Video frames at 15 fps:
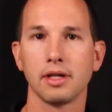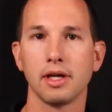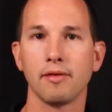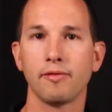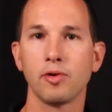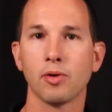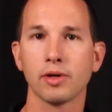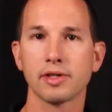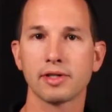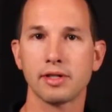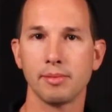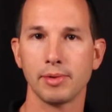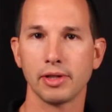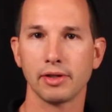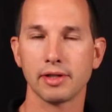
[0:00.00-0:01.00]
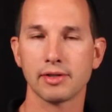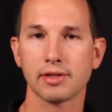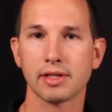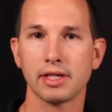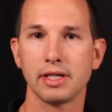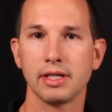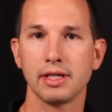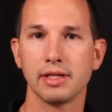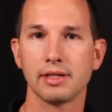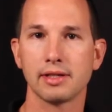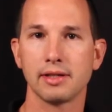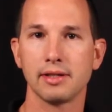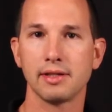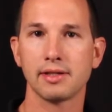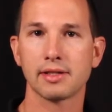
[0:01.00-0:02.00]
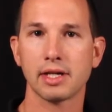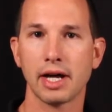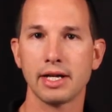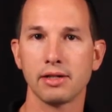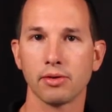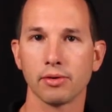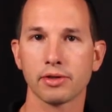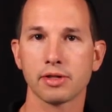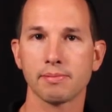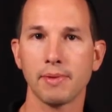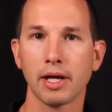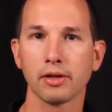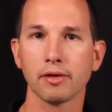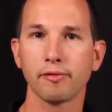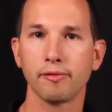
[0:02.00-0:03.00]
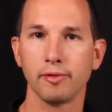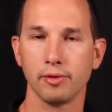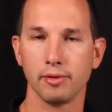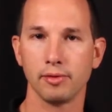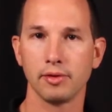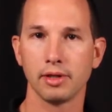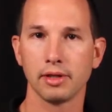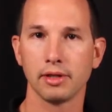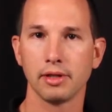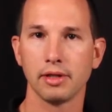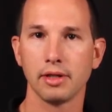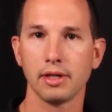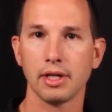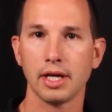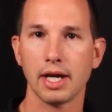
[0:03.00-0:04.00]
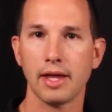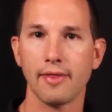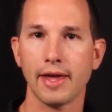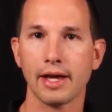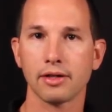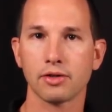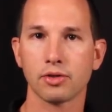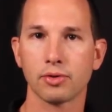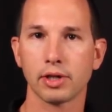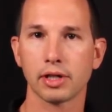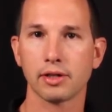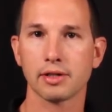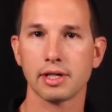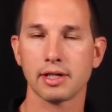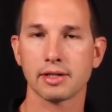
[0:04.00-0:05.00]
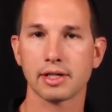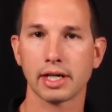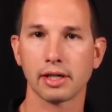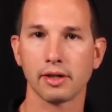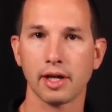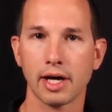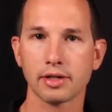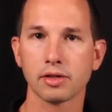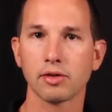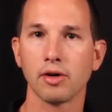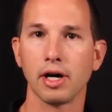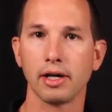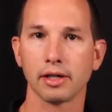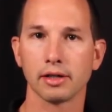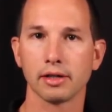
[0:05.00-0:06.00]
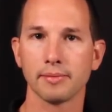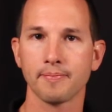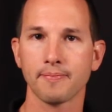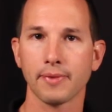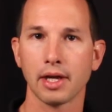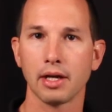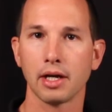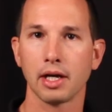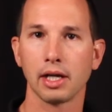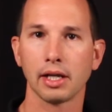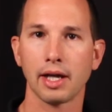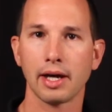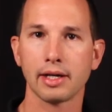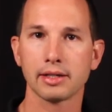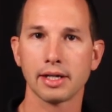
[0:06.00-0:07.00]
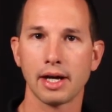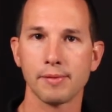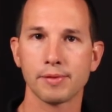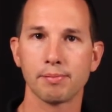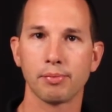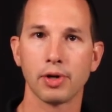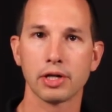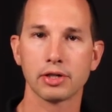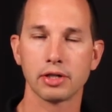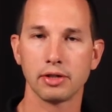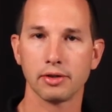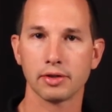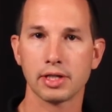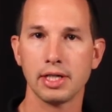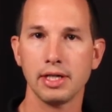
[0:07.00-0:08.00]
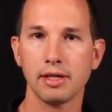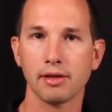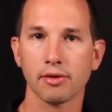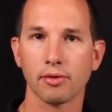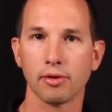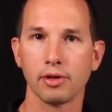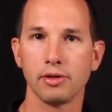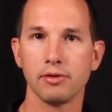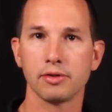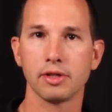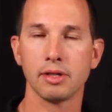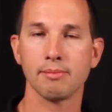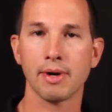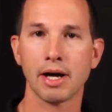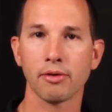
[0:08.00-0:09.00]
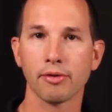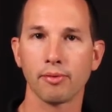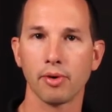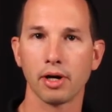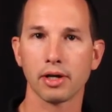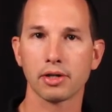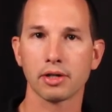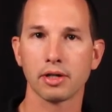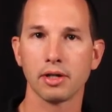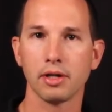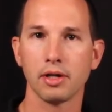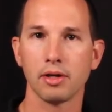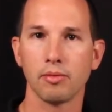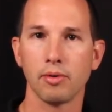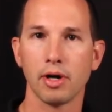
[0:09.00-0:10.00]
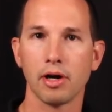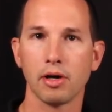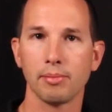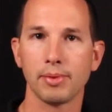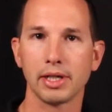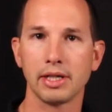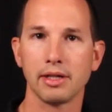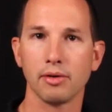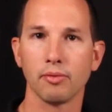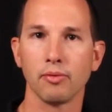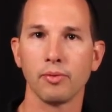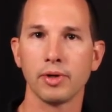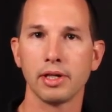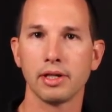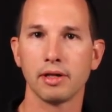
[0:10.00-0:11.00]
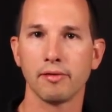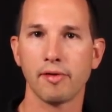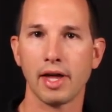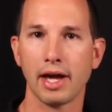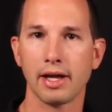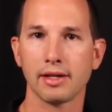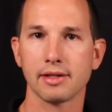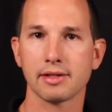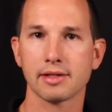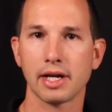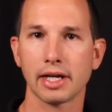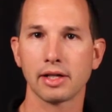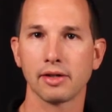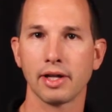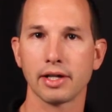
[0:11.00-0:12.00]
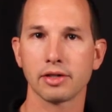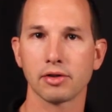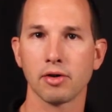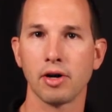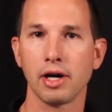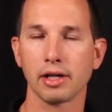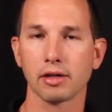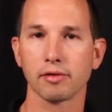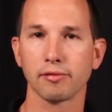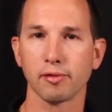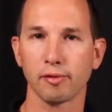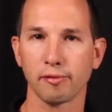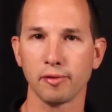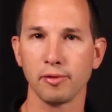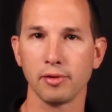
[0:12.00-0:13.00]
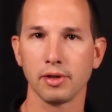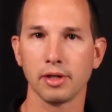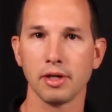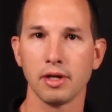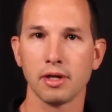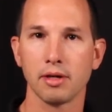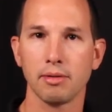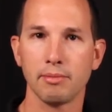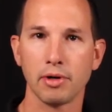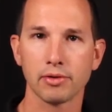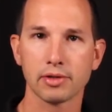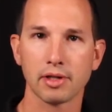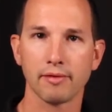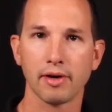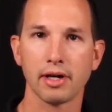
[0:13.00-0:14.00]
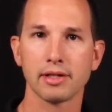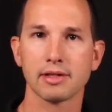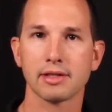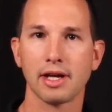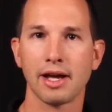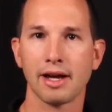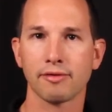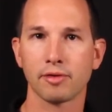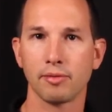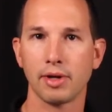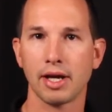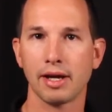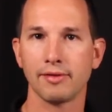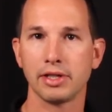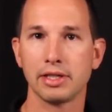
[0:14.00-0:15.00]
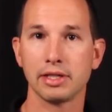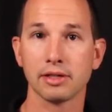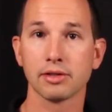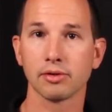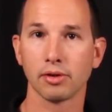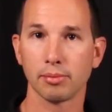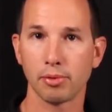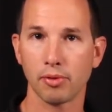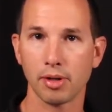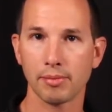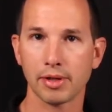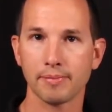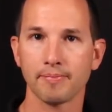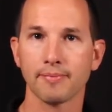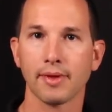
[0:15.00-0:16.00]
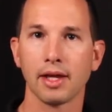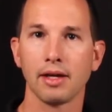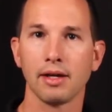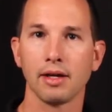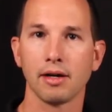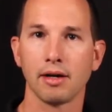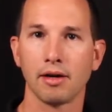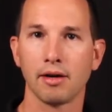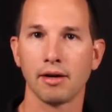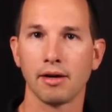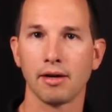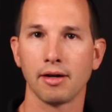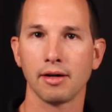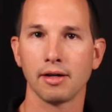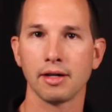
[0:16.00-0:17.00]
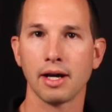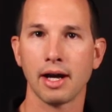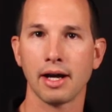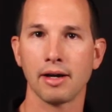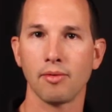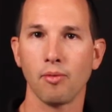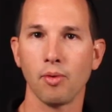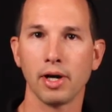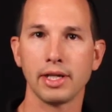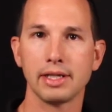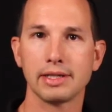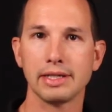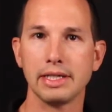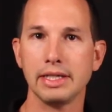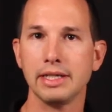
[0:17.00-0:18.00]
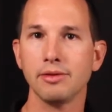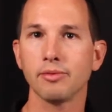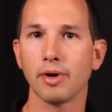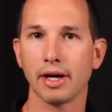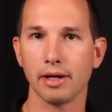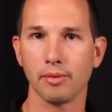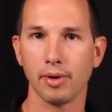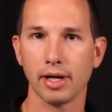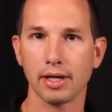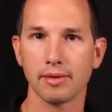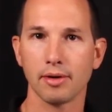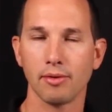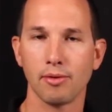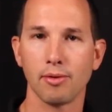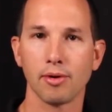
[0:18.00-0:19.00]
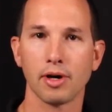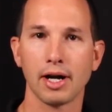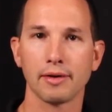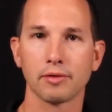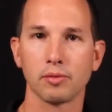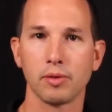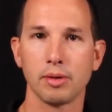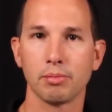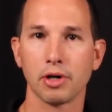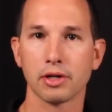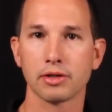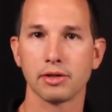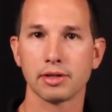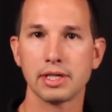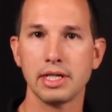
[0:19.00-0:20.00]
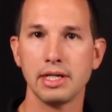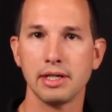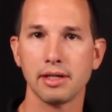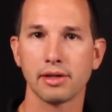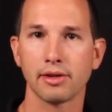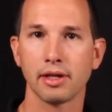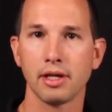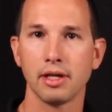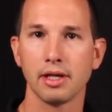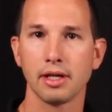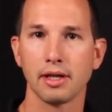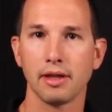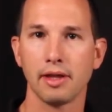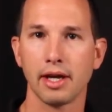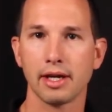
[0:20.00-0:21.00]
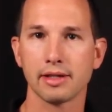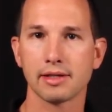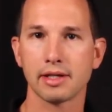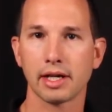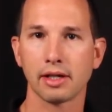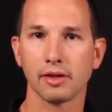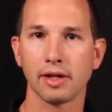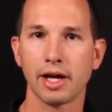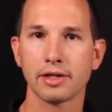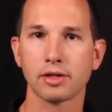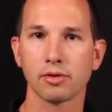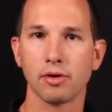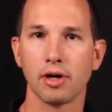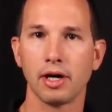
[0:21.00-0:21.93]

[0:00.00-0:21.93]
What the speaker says: If your stimulus is the sight or smell of food, and that triggers a psychological hunger, A lot of times brushing your teeth or using mouthwash will help get rid of that psychological hunger for food. Most of us, after we have a dental appointment, are not wanting to eat right away, or after we brush our teeth, that psychological